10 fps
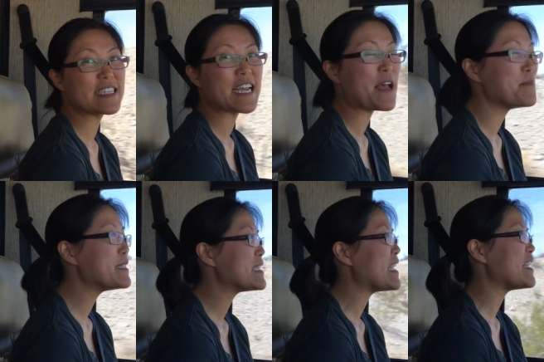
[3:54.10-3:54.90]

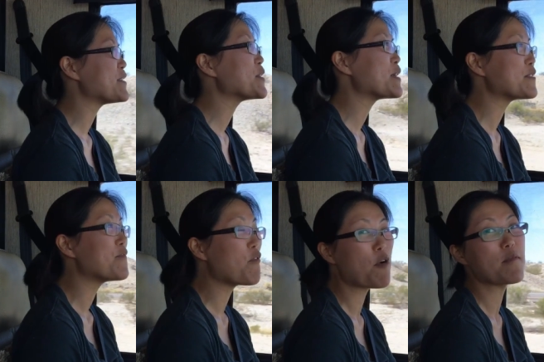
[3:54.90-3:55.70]
attempt, it took us
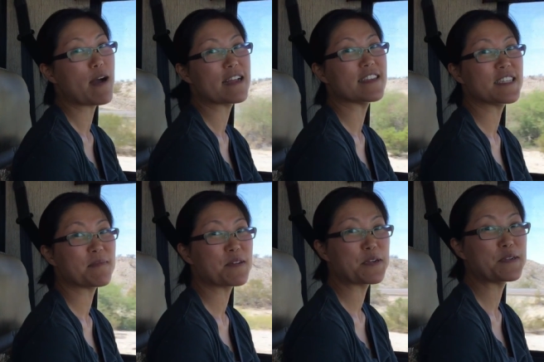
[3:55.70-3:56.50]
four months
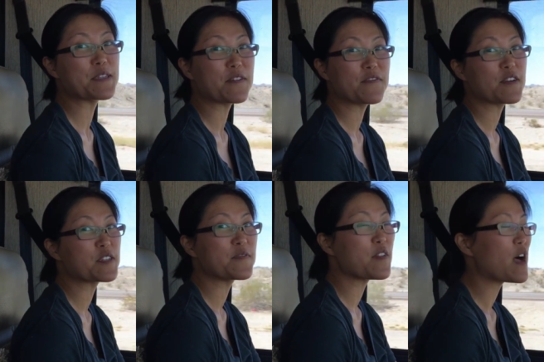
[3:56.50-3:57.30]
to produce our
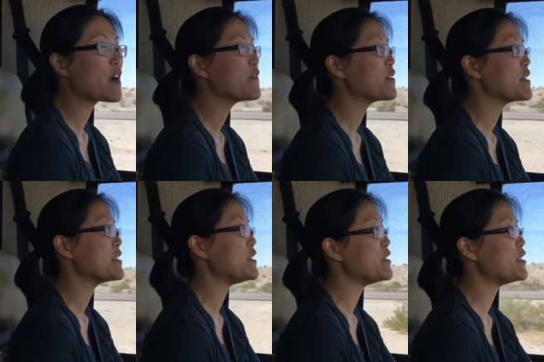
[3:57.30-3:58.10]
first vlog for
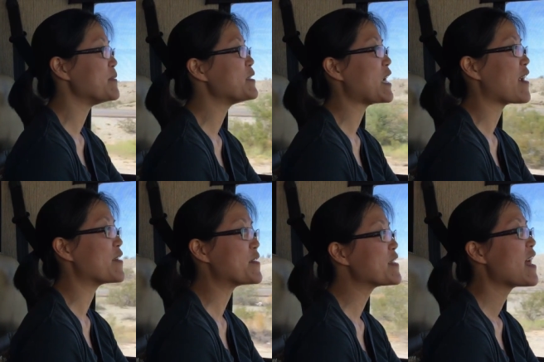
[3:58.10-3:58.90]
this YouTube
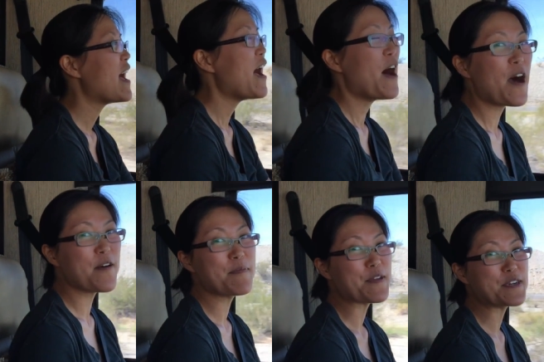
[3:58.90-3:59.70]
channel.
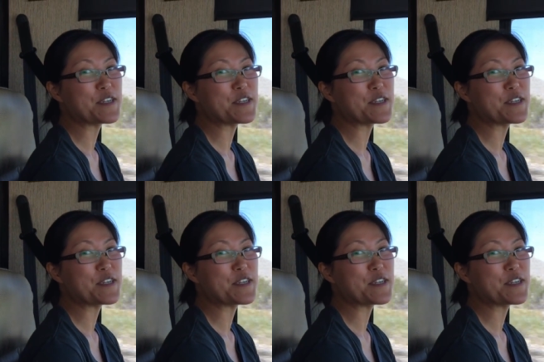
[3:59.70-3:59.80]
Hope you